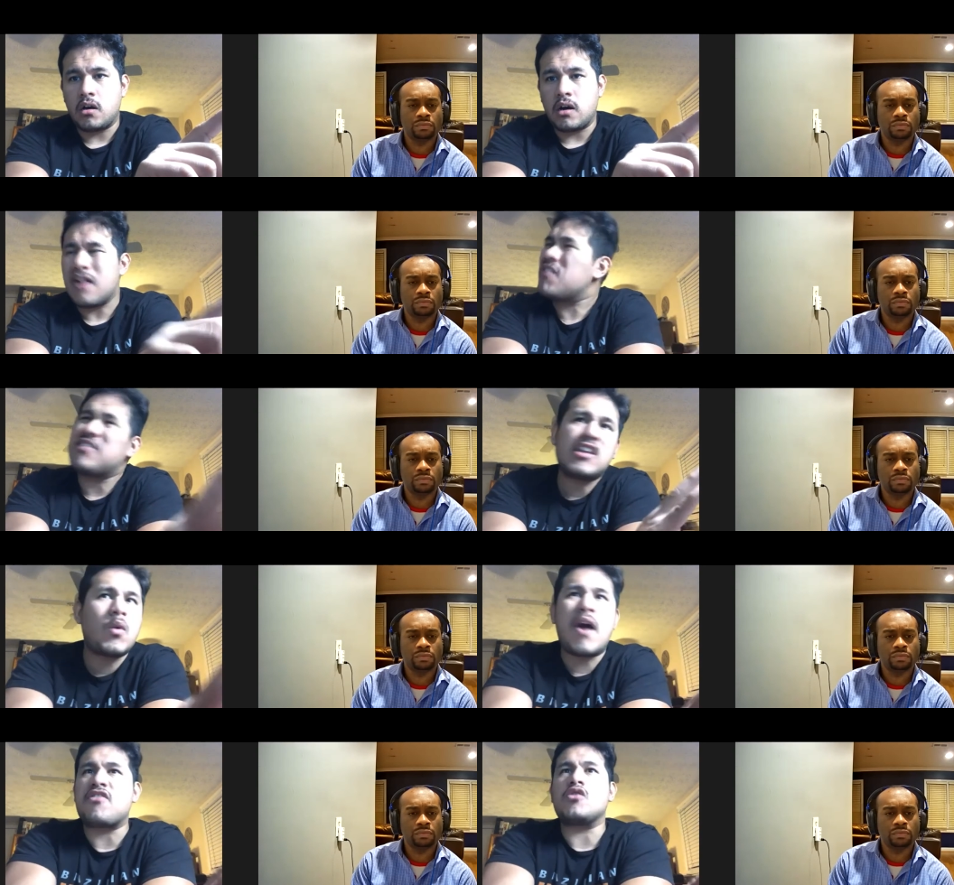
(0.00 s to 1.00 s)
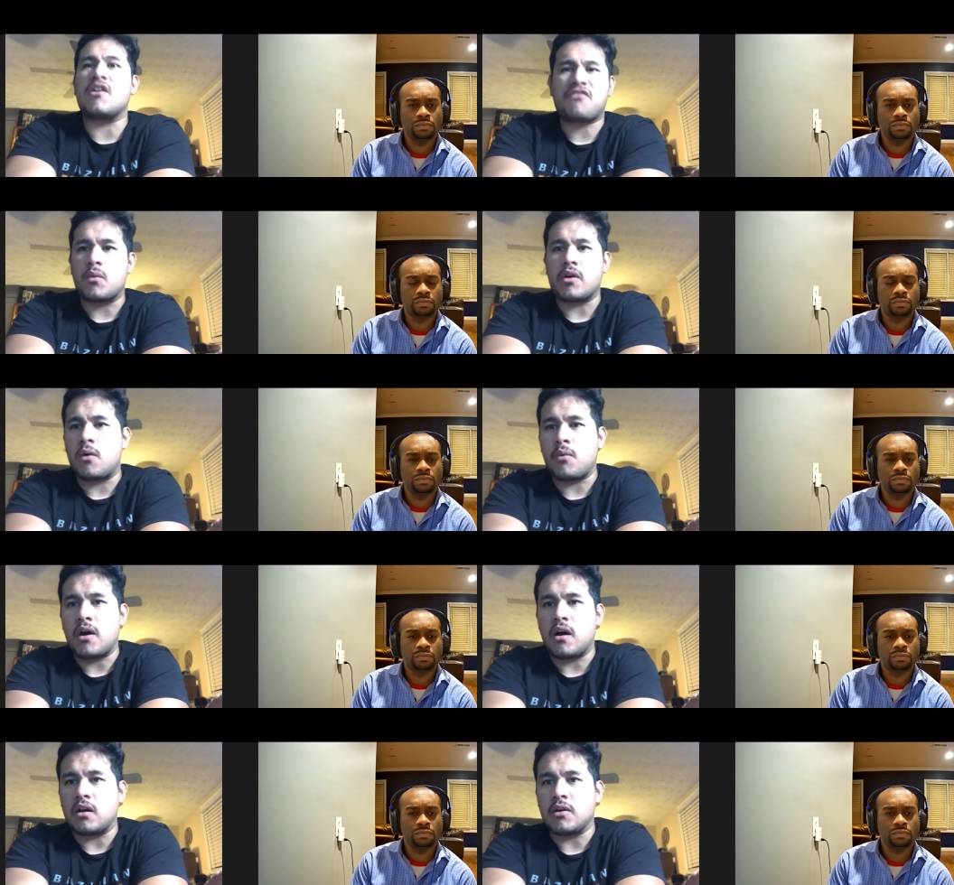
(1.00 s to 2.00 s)
Speaker 1: I don't even think you have to draft a,
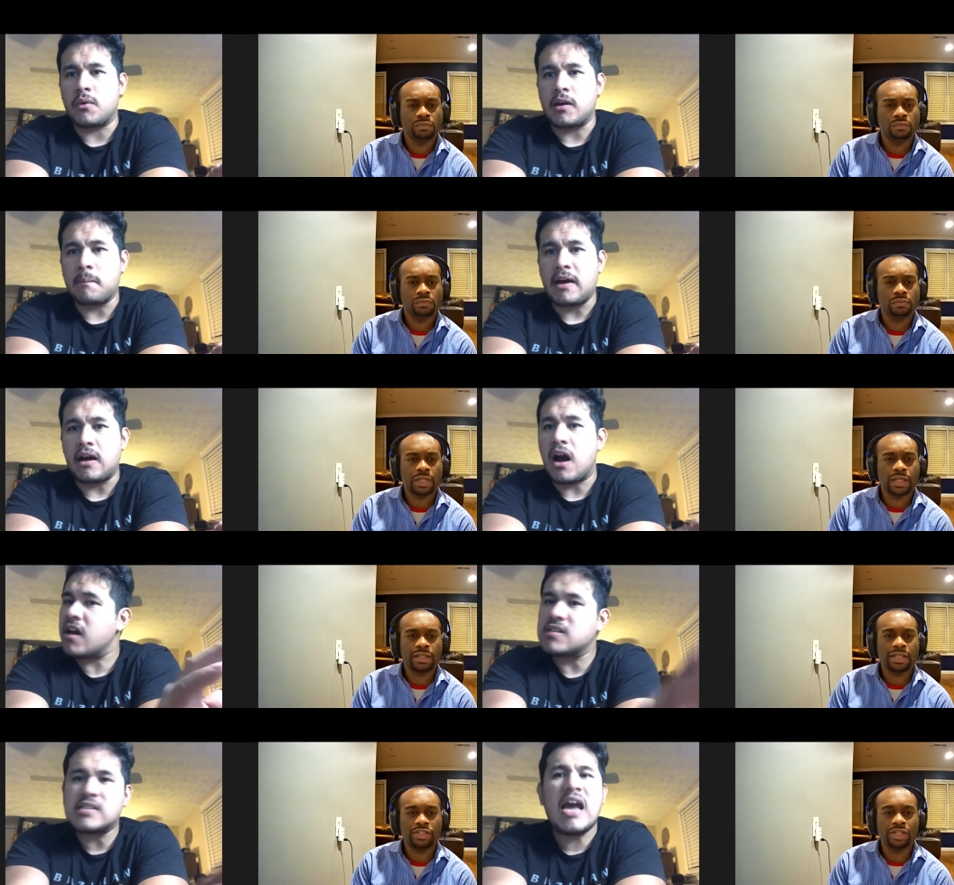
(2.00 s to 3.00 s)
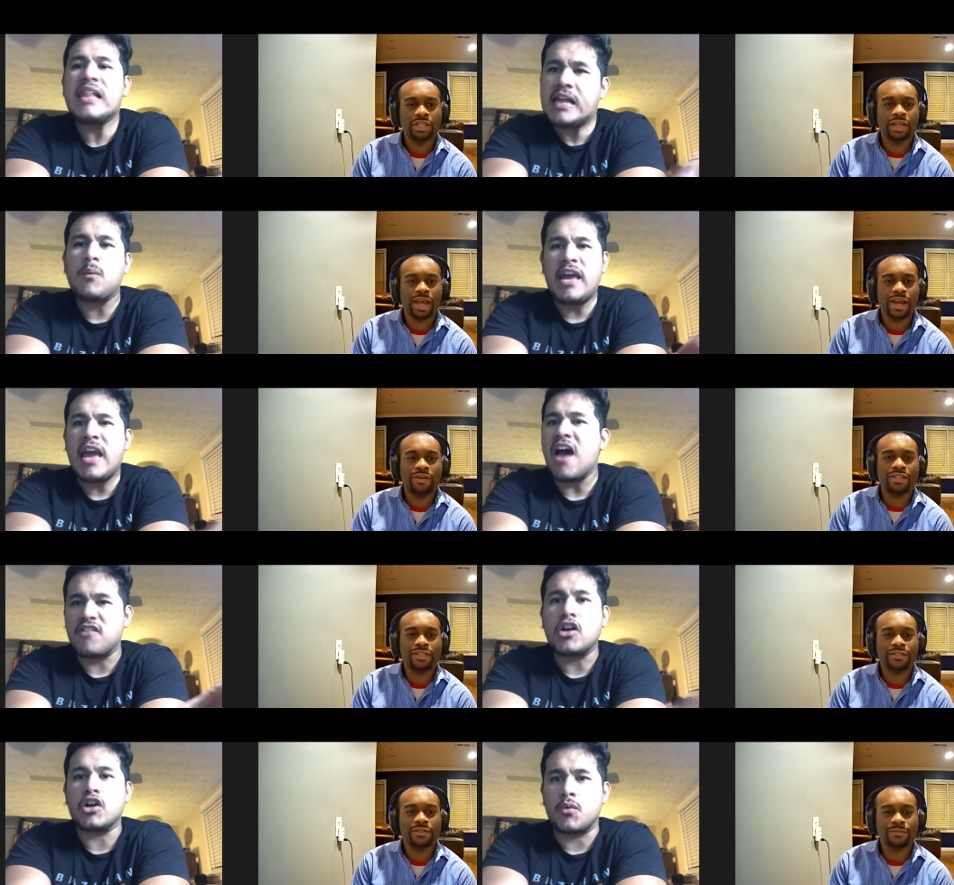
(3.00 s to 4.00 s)
a, a good running back. Honestly, I think Harris. you have
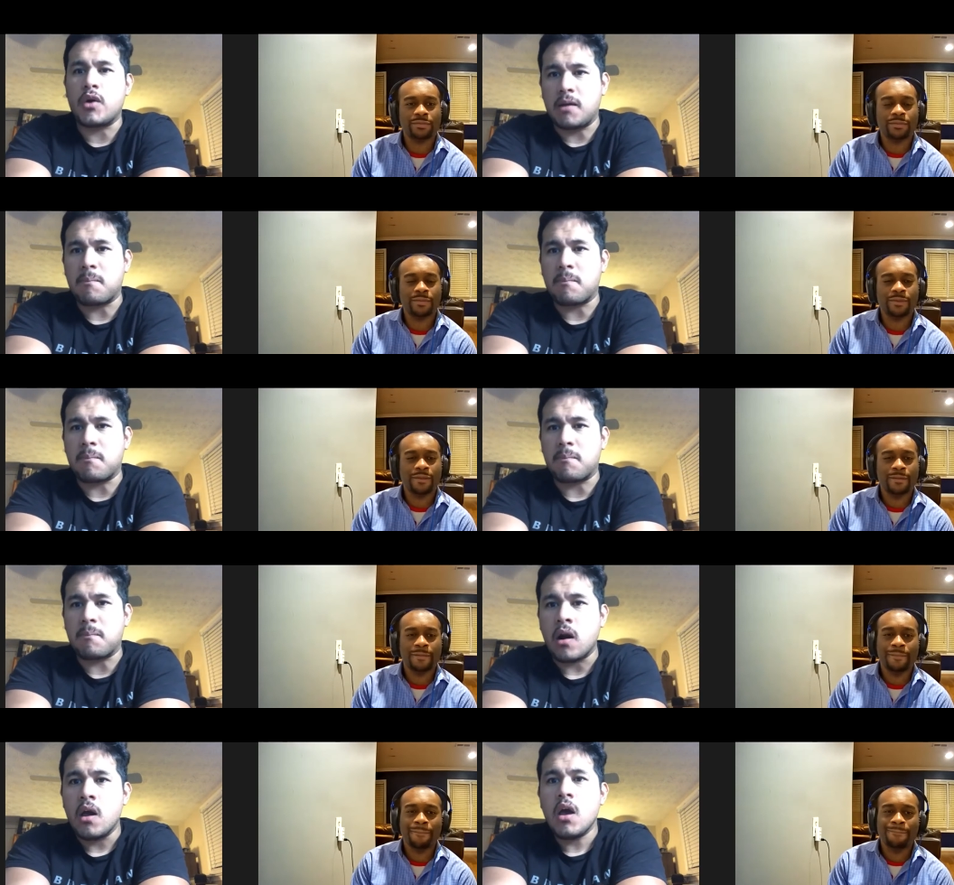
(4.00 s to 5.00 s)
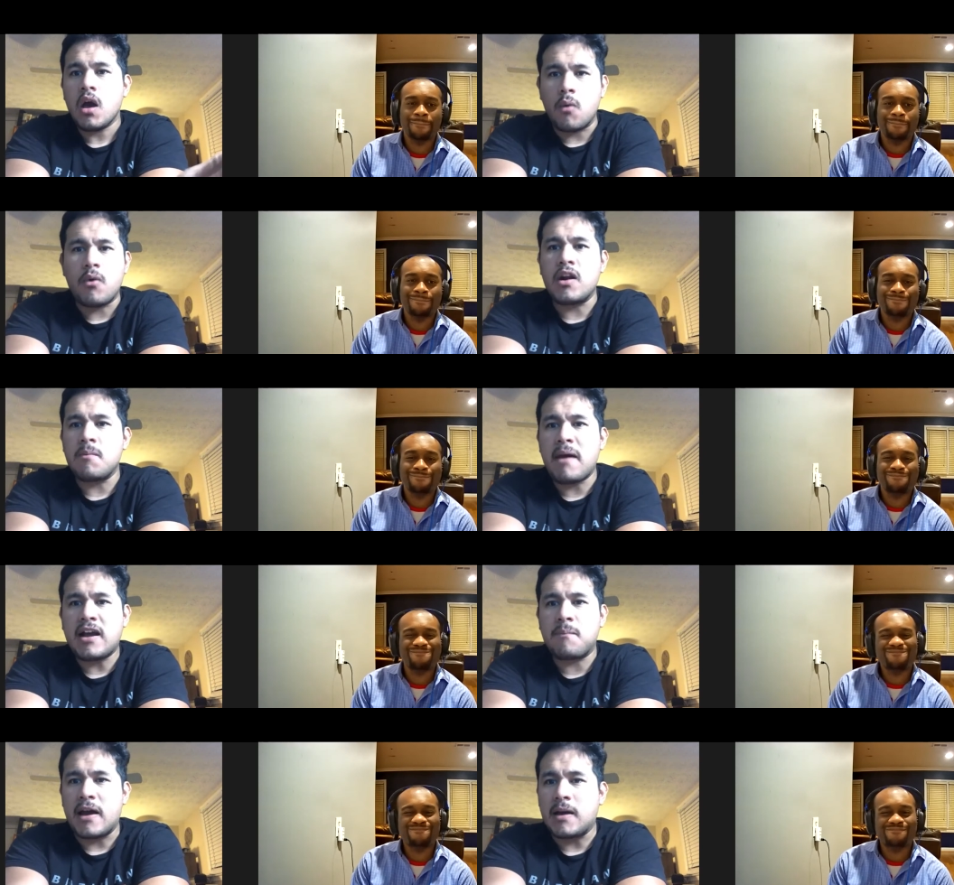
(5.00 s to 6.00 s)
a good running back core. A running
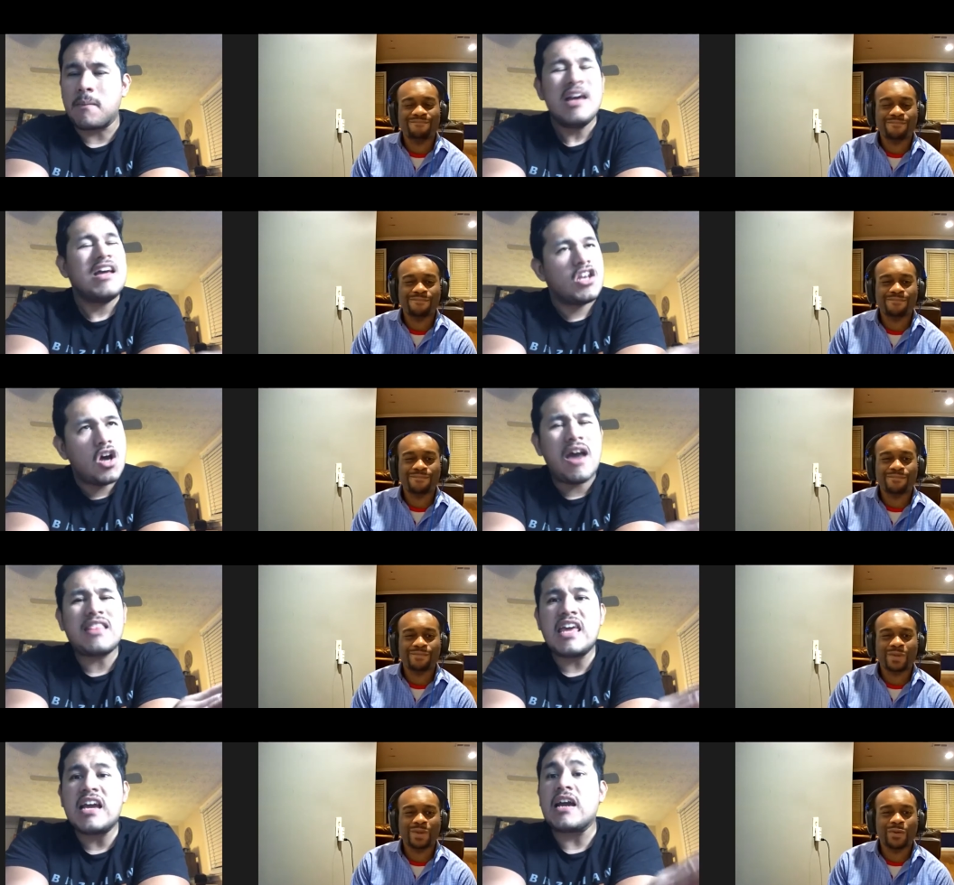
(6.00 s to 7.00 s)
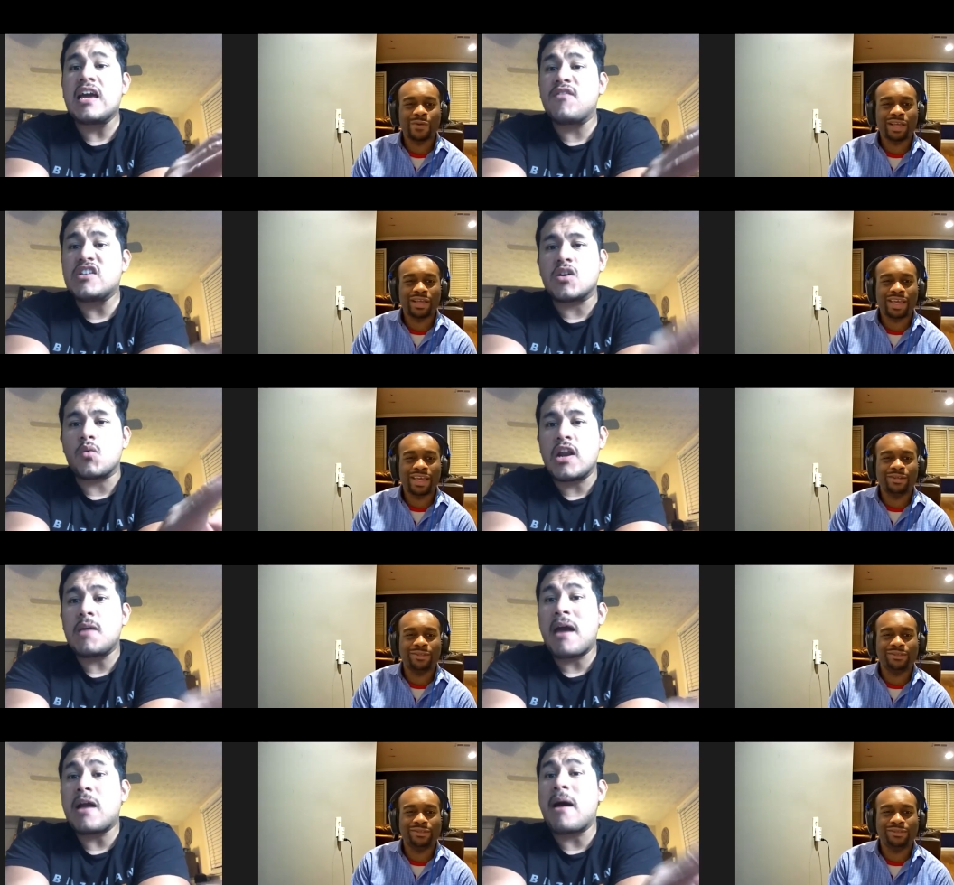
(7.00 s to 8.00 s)
back by mm, no, I think like if it's Hill? a
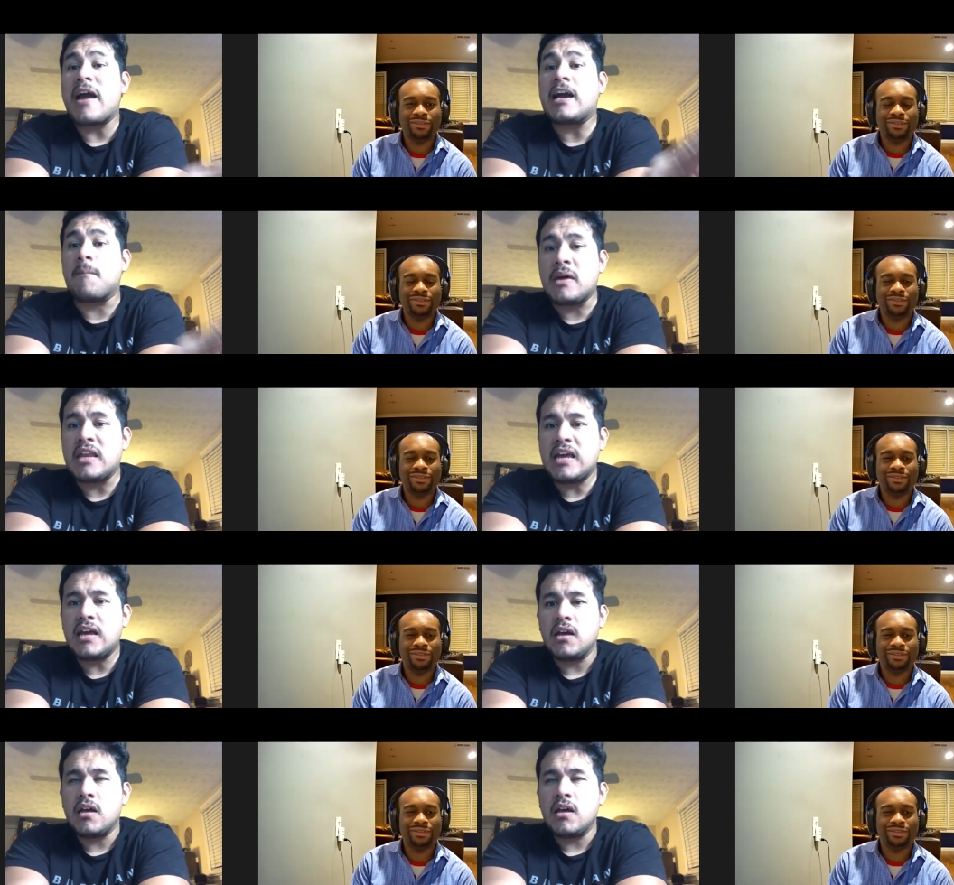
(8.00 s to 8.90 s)
running back by committee.